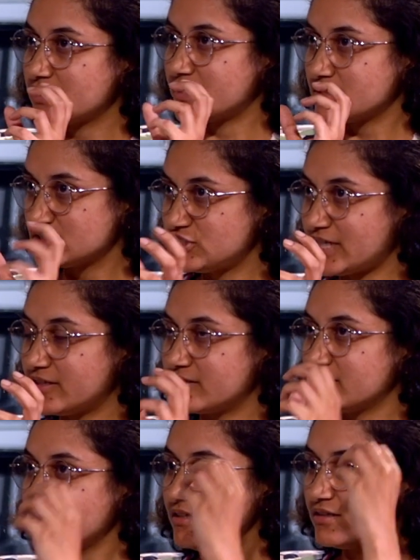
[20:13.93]
in
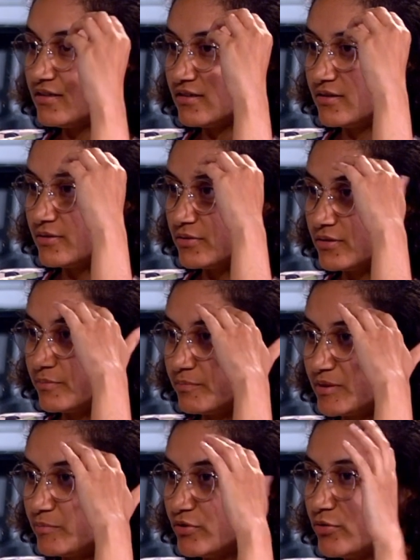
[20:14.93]
general
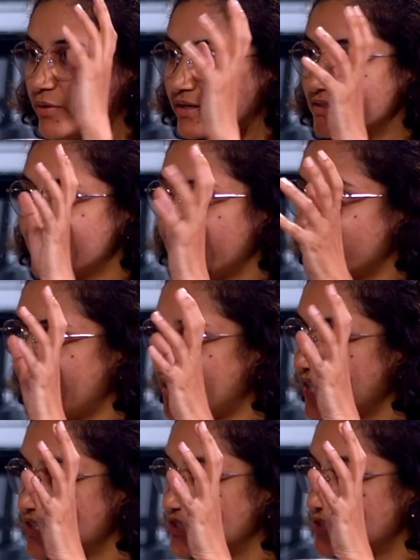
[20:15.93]
people who are in their
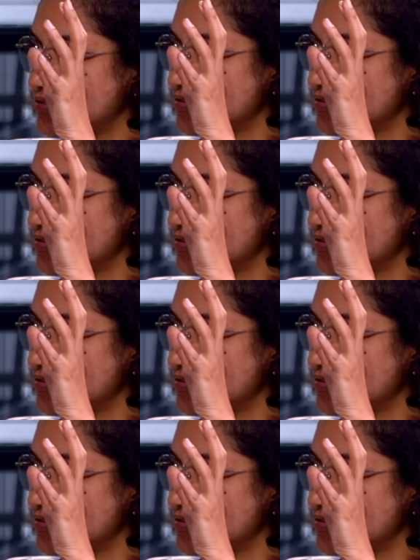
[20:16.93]
mid-age,